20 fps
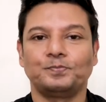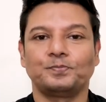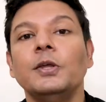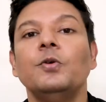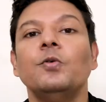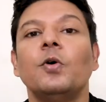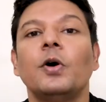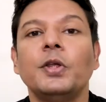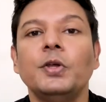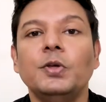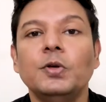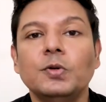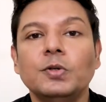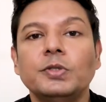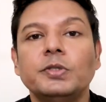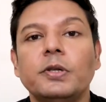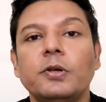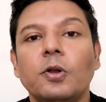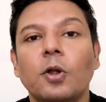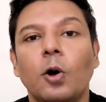You want to
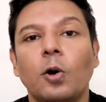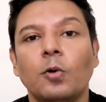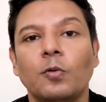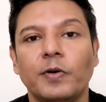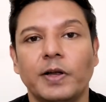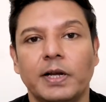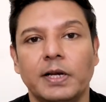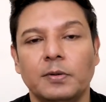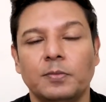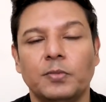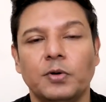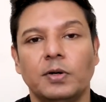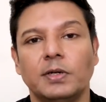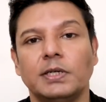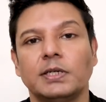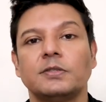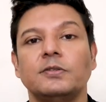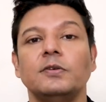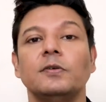use long wearing products.